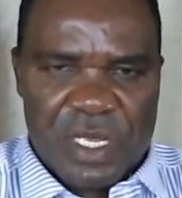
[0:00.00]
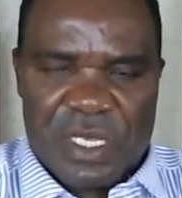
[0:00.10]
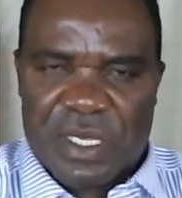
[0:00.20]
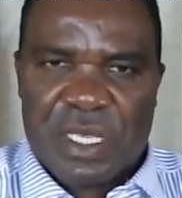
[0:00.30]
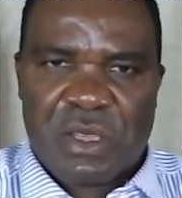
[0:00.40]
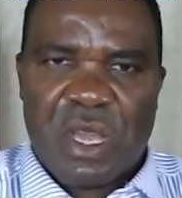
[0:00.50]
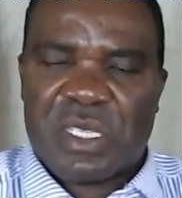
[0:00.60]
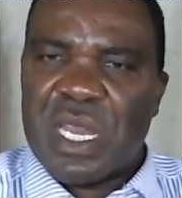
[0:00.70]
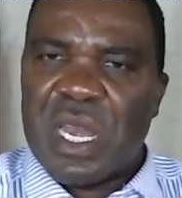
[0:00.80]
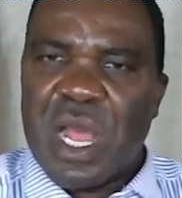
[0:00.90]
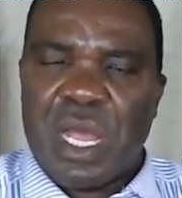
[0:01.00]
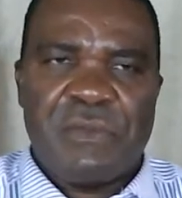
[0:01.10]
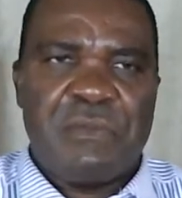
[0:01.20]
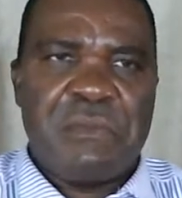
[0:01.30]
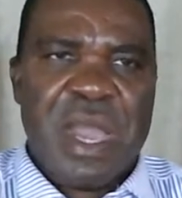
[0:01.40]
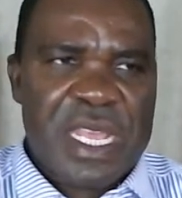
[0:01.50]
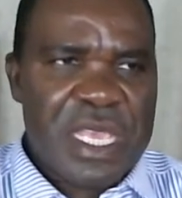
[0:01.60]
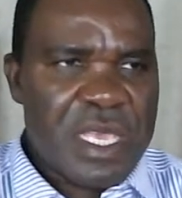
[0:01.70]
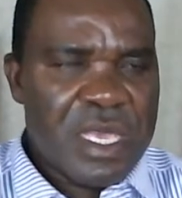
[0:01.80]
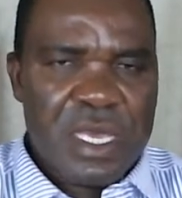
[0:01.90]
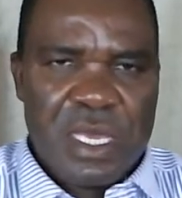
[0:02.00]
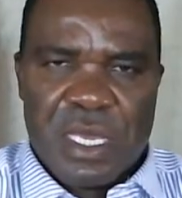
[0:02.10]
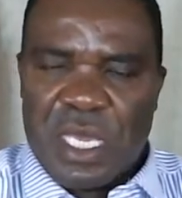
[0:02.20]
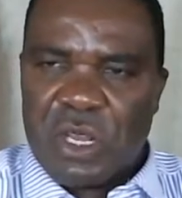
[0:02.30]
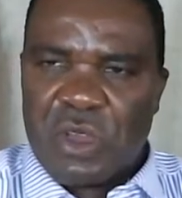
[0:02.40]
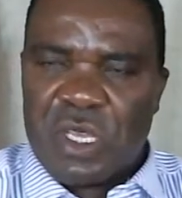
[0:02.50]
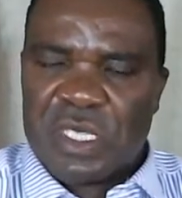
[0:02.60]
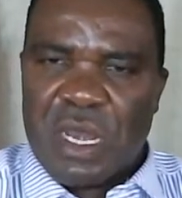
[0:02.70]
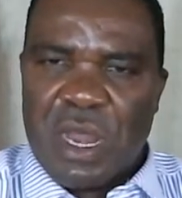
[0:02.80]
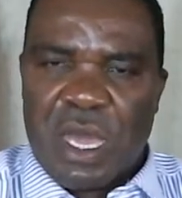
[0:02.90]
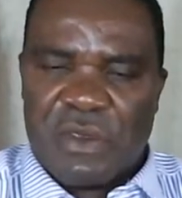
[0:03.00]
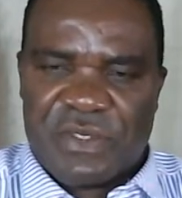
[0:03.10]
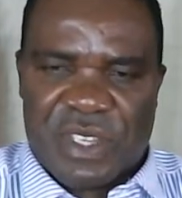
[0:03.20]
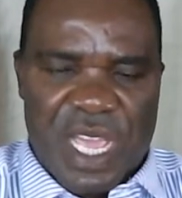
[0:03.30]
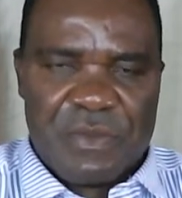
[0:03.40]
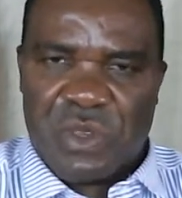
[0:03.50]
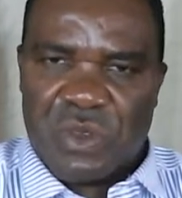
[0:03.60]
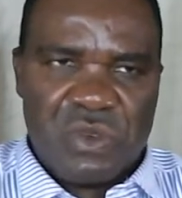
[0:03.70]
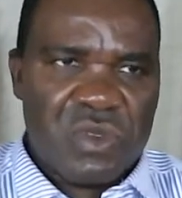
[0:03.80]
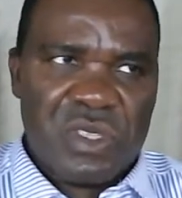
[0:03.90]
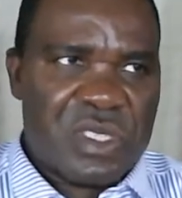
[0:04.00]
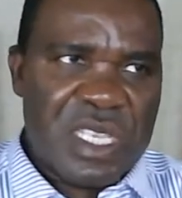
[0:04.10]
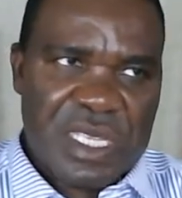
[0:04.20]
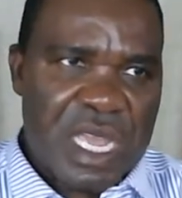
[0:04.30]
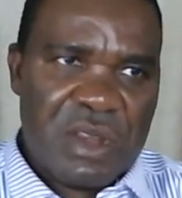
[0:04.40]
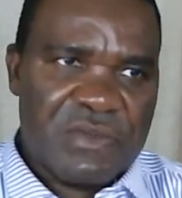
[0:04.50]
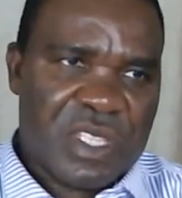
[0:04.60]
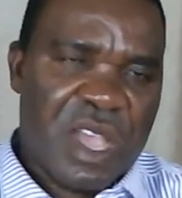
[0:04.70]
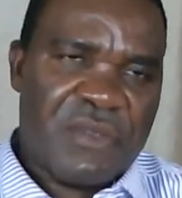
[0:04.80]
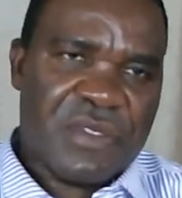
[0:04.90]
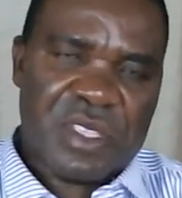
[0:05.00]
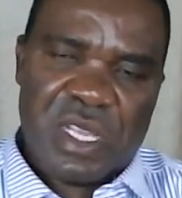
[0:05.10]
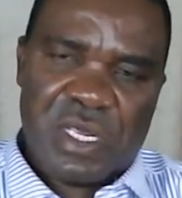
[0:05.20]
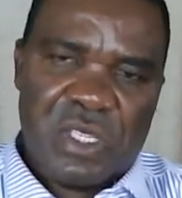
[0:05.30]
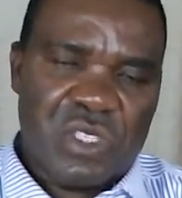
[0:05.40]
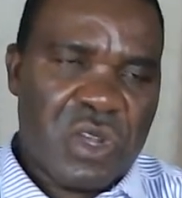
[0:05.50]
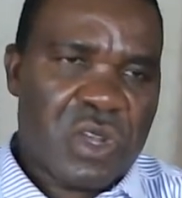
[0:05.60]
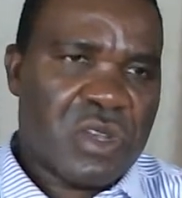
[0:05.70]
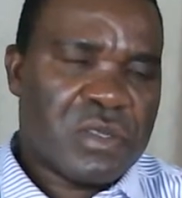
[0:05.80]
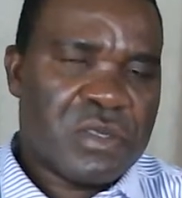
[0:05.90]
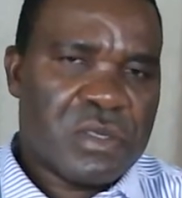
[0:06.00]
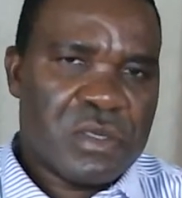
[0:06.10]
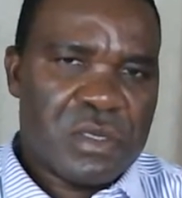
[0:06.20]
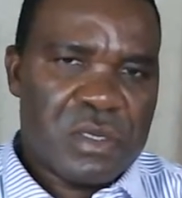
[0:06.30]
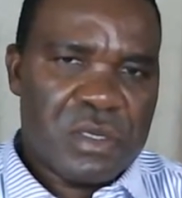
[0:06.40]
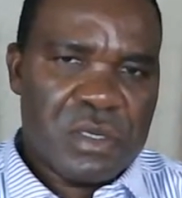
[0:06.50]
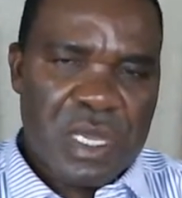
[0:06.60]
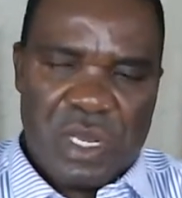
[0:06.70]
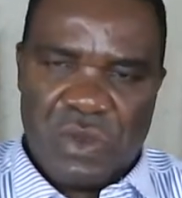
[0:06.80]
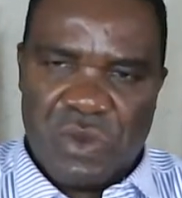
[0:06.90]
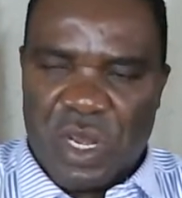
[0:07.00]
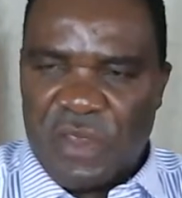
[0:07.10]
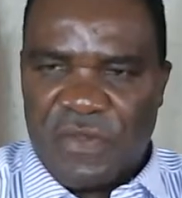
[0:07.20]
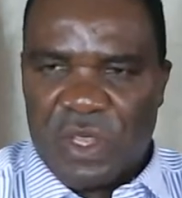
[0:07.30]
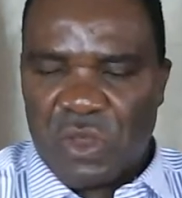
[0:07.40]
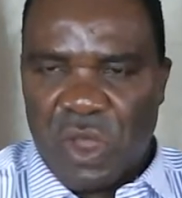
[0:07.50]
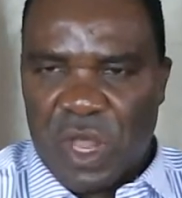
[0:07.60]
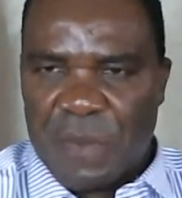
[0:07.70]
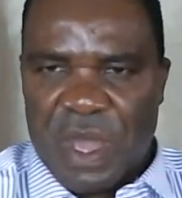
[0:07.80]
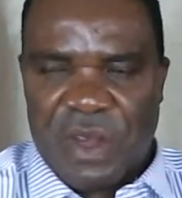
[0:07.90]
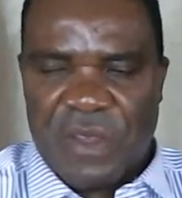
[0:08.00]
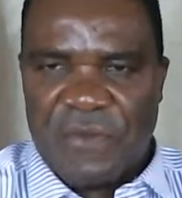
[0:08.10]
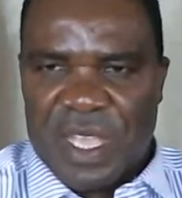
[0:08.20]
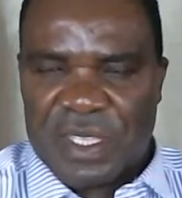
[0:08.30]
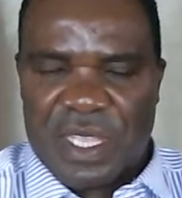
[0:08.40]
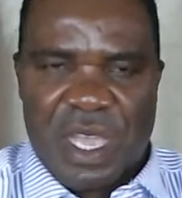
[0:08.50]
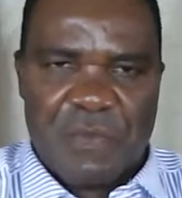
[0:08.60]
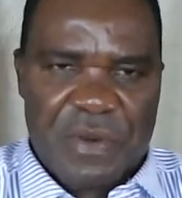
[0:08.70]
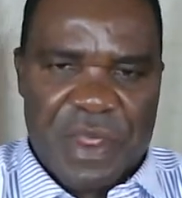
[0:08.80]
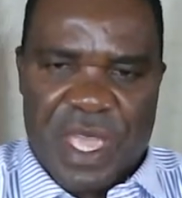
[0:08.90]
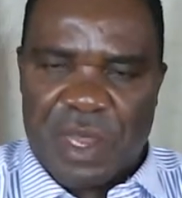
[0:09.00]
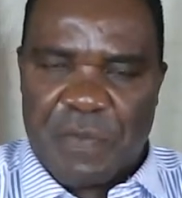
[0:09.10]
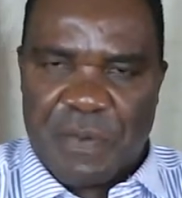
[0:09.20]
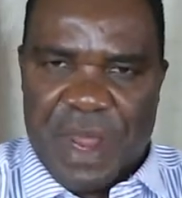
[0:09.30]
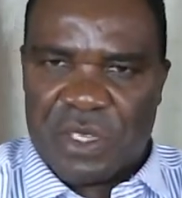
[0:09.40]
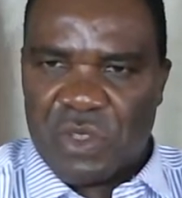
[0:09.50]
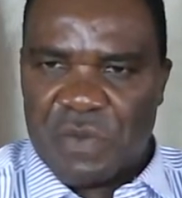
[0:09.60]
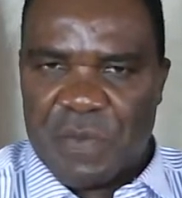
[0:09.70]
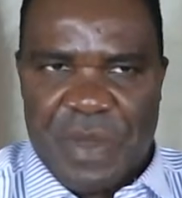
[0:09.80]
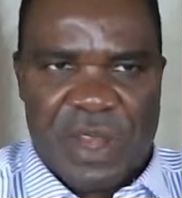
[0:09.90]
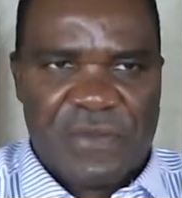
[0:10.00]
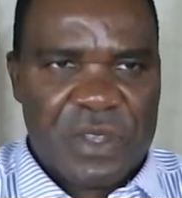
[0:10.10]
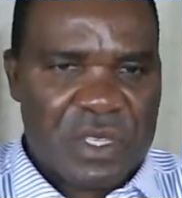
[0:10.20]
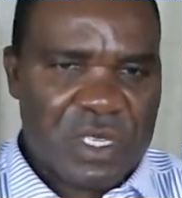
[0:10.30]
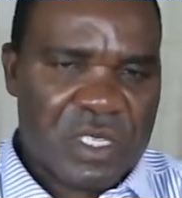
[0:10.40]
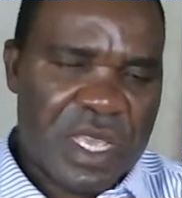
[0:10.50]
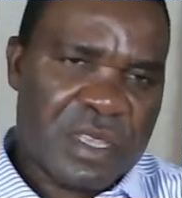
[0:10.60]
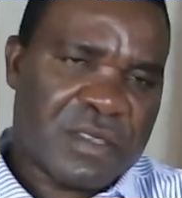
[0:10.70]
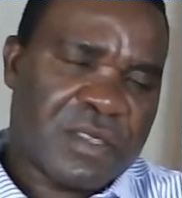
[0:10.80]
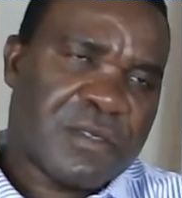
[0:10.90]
It's, it costs a lot of money. It costs a lot of time to do those, this kind of stuff. It's not a joke. And you don't even talk about the fasting and prayer, the price to be paid for such things.